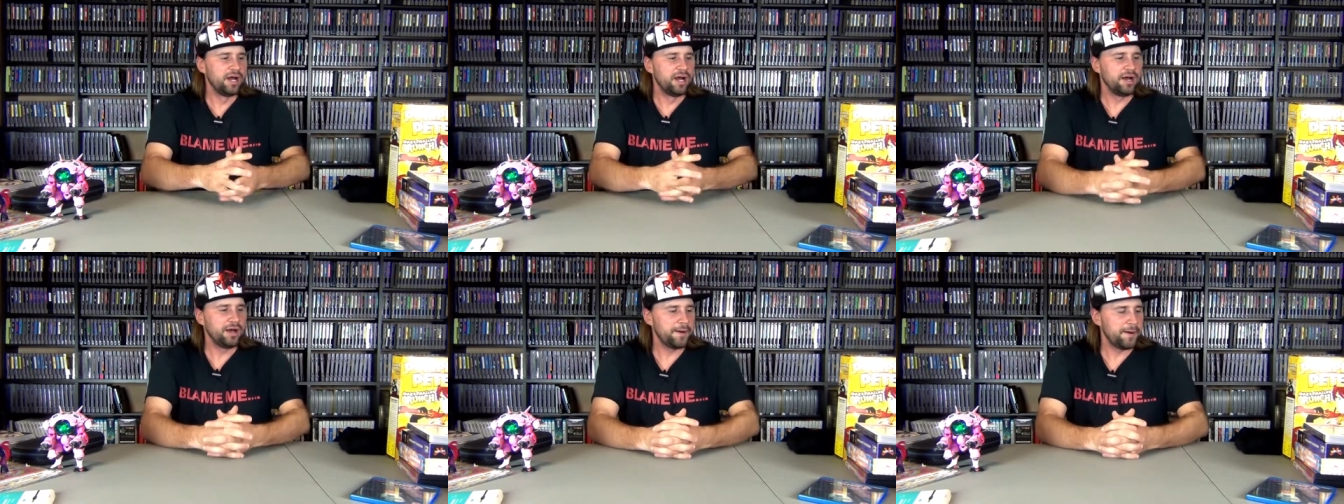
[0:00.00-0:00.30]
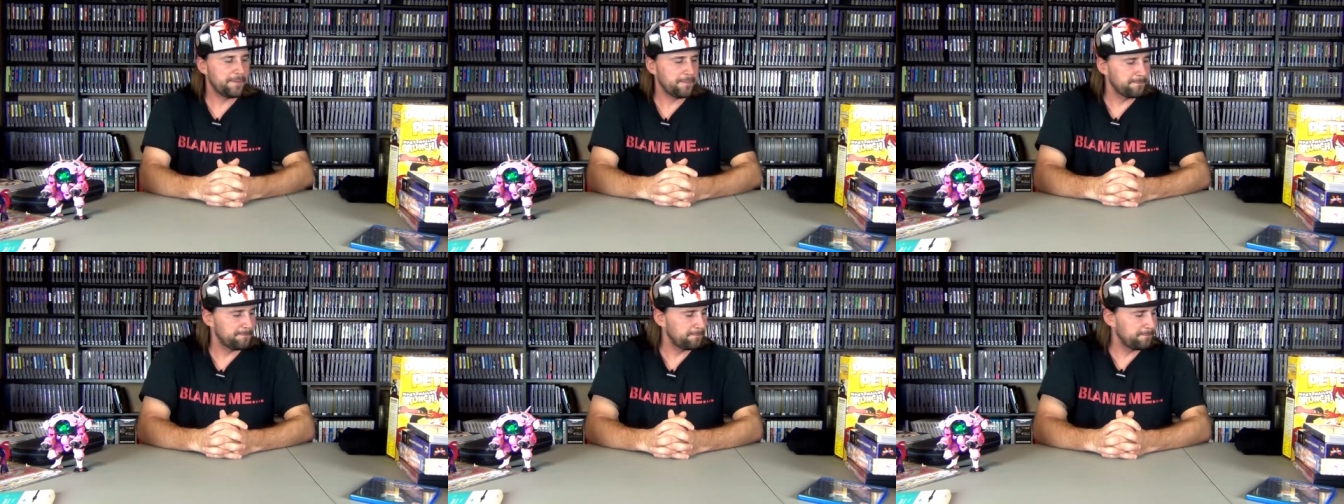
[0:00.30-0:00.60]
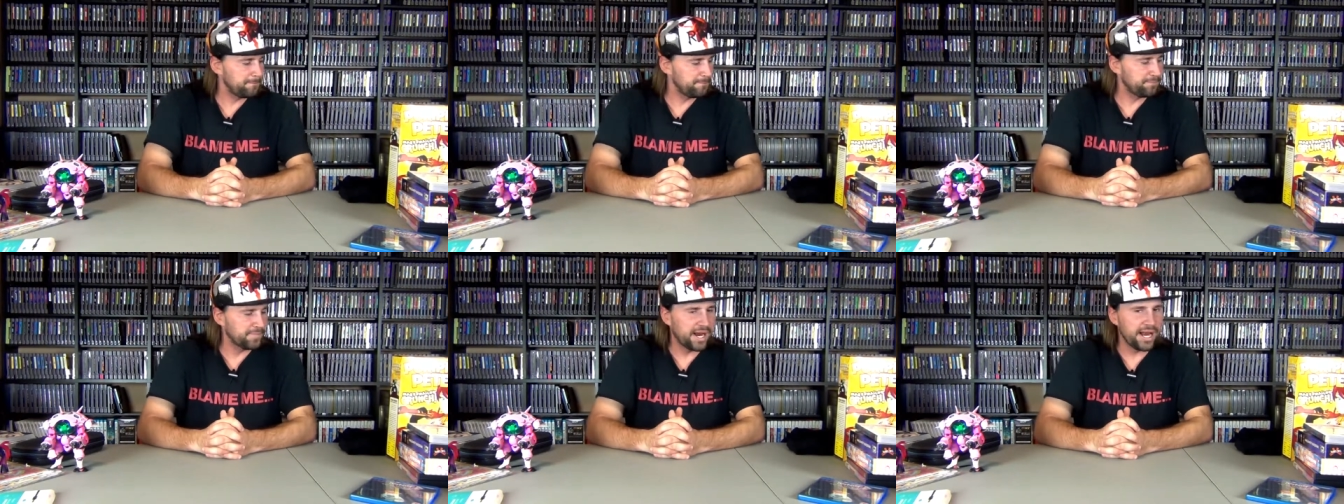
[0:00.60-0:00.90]

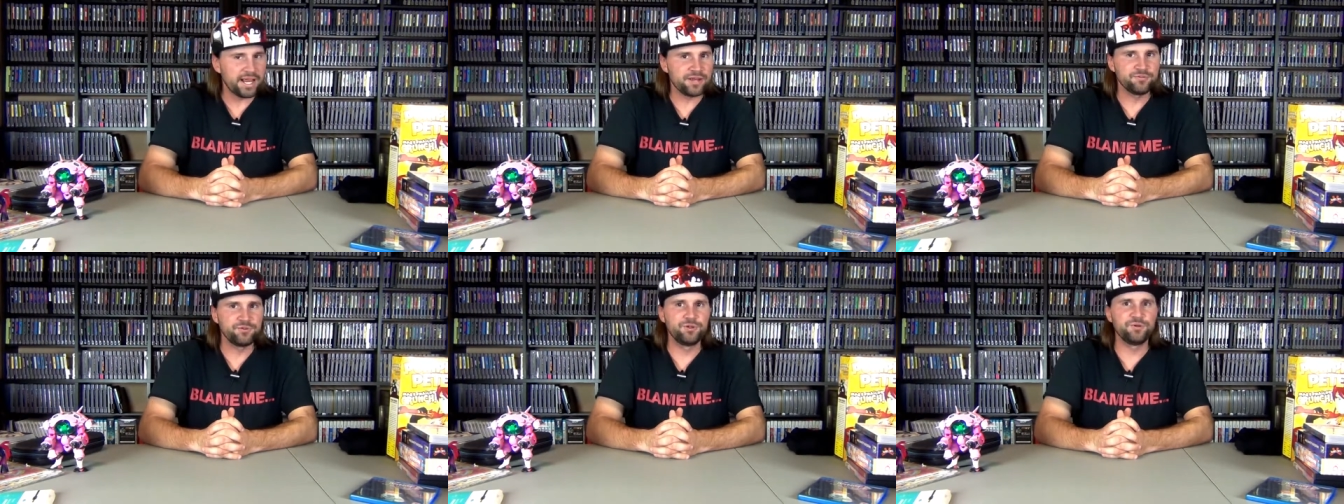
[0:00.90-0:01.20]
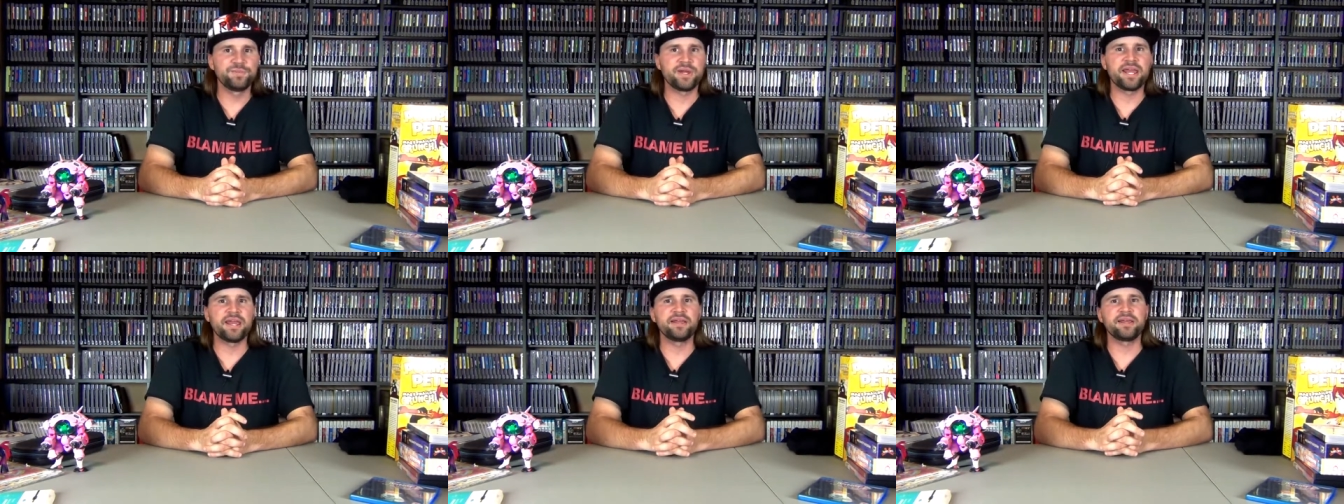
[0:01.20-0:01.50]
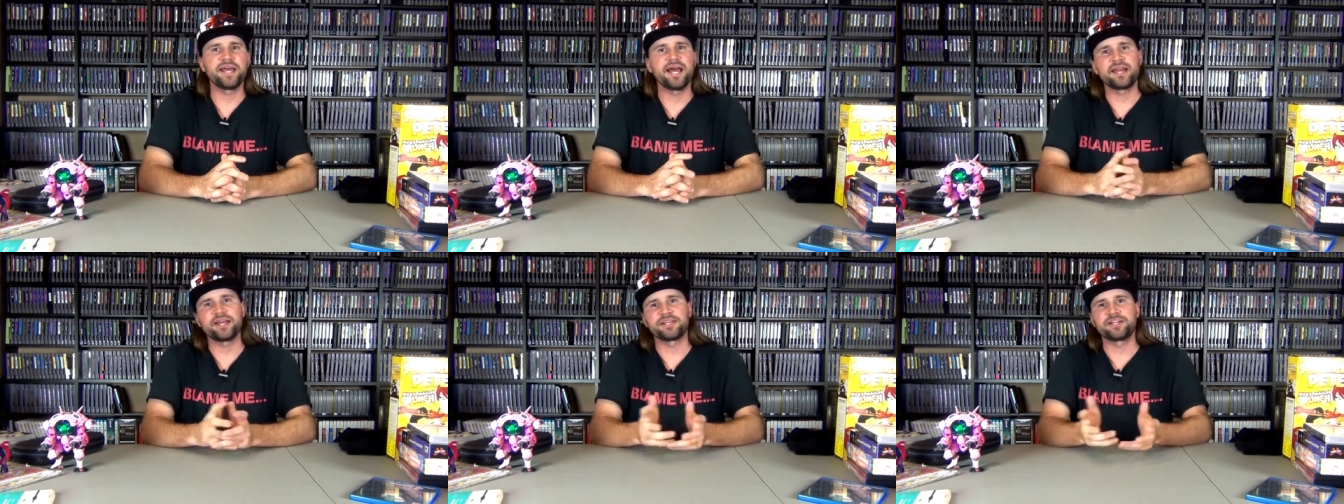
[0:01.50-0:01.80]
My roommate
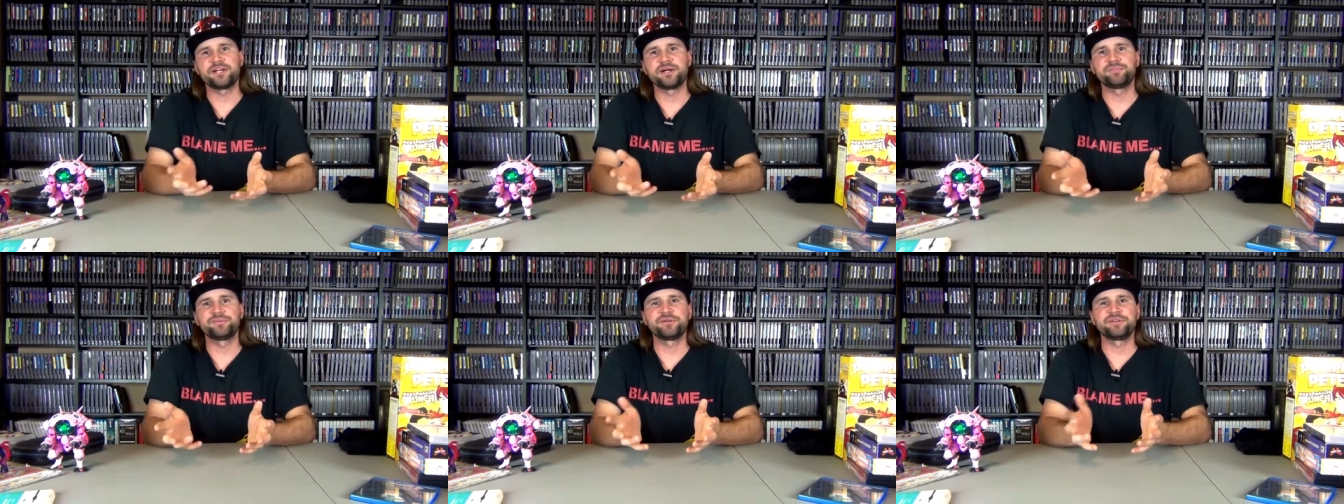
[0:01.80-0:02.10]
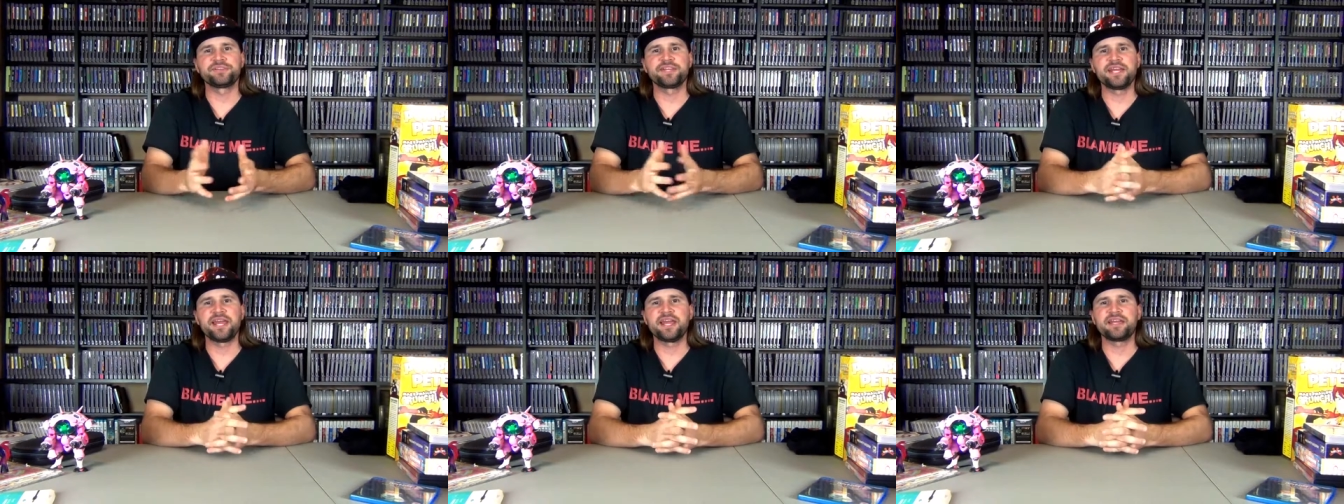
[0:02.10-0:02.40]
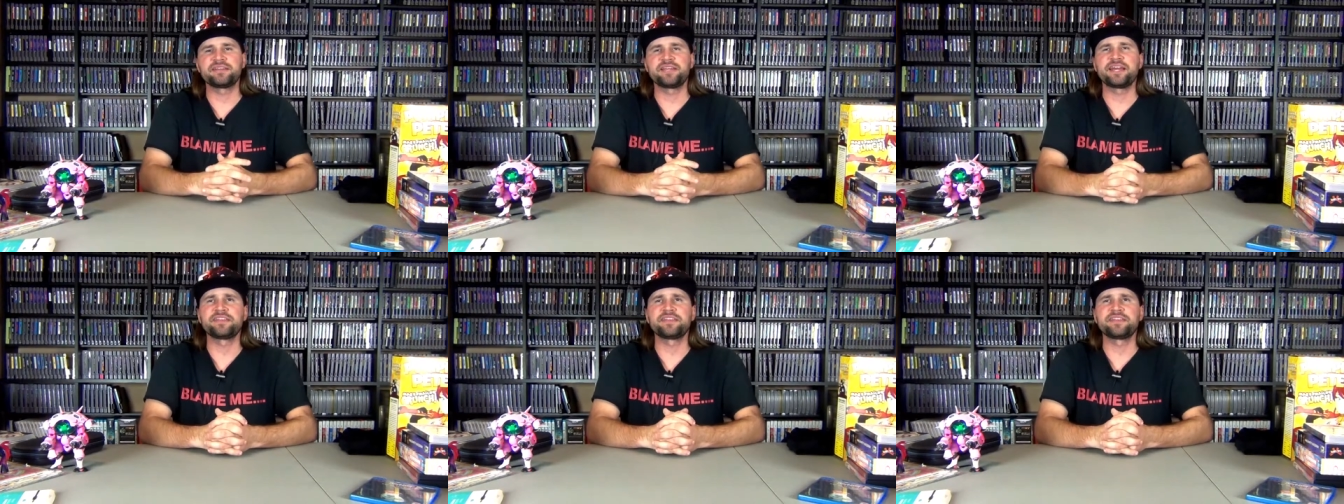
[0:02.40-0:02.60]
got a couple of things.